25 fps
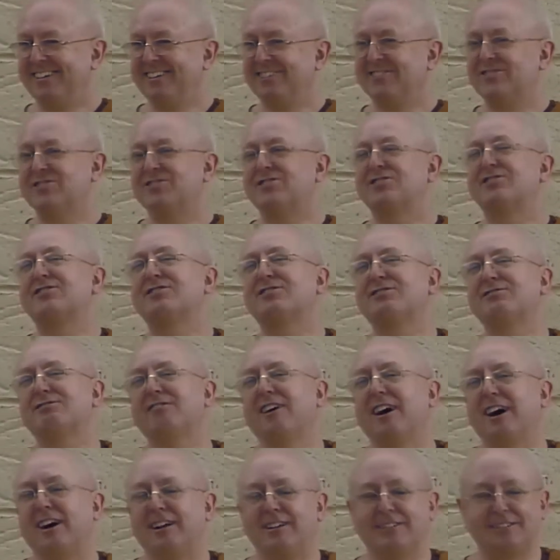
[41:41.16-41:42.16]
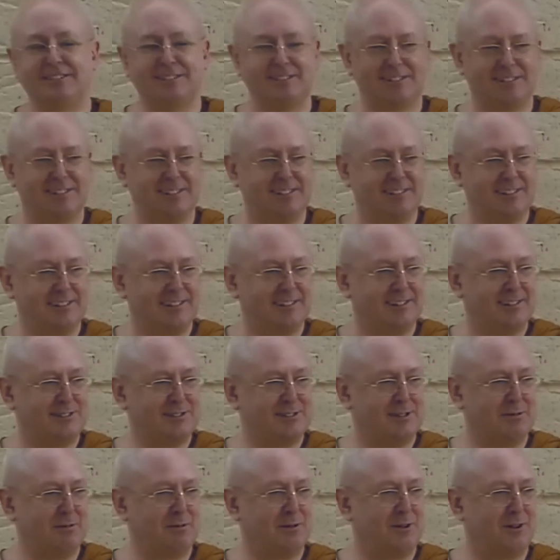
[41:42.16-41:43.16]
Strut as
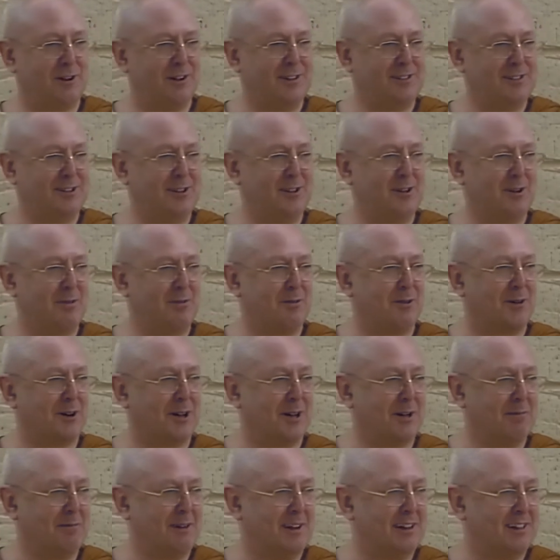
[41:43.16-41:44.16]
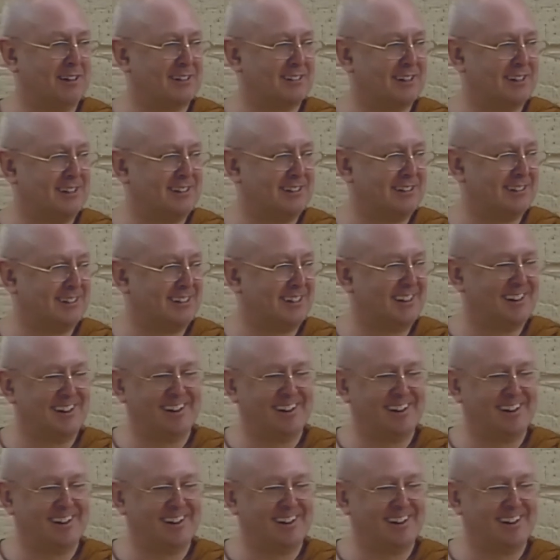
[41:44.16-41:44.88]
you walk to your walking meditation.